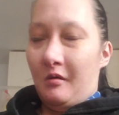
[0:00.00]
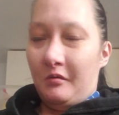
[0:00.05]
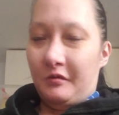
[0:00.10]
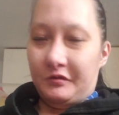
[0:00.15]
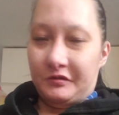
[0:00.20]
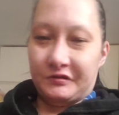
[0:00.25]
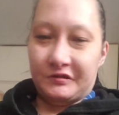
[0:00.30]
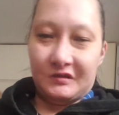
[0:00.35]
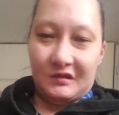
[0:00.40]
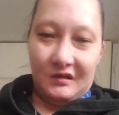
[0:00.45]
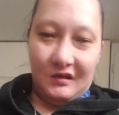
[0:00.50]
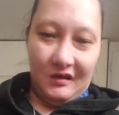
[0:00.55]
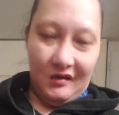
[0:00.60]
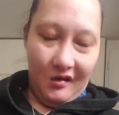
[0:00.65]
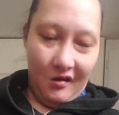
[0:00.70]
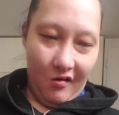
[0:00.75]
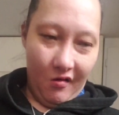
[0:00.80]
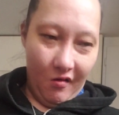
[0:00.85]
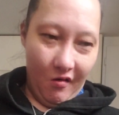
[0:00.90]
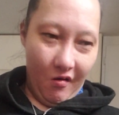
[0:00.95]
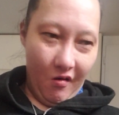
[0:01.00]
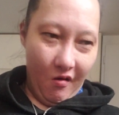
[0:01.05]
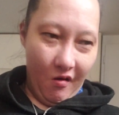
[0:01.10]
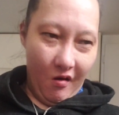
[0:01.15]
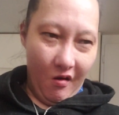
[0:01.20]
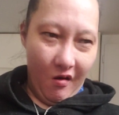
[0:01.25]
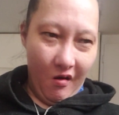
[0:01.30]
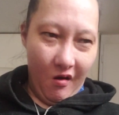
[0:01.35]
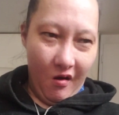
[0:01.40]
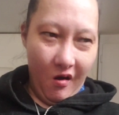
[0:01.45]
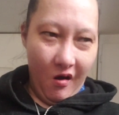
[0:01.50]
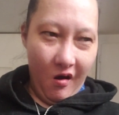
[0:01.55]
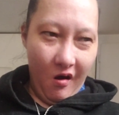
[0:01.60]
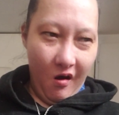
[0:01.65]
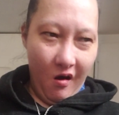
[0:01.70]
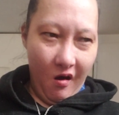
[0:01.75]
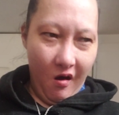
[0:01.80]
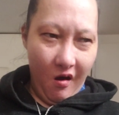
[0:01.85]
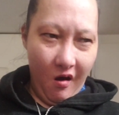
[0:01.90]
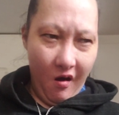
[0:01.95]
We'll see.
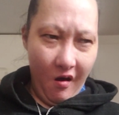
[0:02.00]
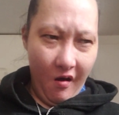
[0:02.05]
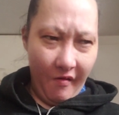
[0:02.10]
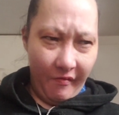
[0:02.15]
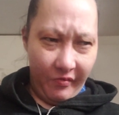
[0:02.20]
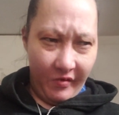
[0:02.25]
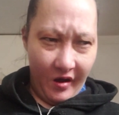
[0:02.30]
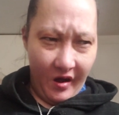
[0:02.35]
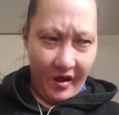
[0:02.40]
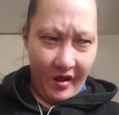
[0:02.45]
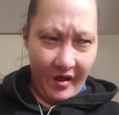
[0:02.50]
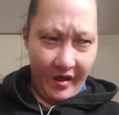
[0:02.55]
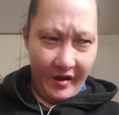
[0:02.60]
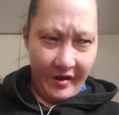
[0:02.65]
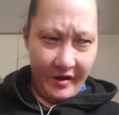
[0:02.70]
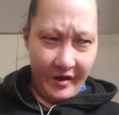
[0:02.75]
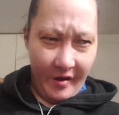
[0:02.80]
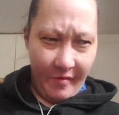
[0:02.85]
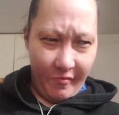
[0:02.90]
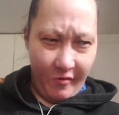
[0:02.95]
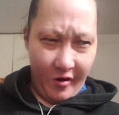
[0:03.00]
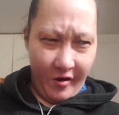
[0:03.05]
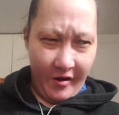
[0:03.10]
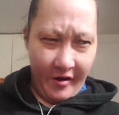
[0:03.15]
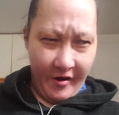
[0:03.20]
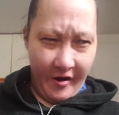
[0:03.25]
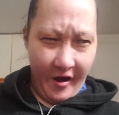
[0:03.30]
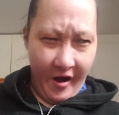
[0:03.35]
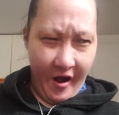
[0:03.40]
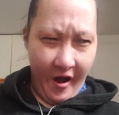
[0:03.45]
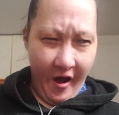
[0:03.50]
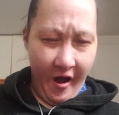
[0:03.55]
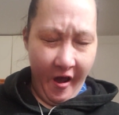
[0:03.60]
If I end up going or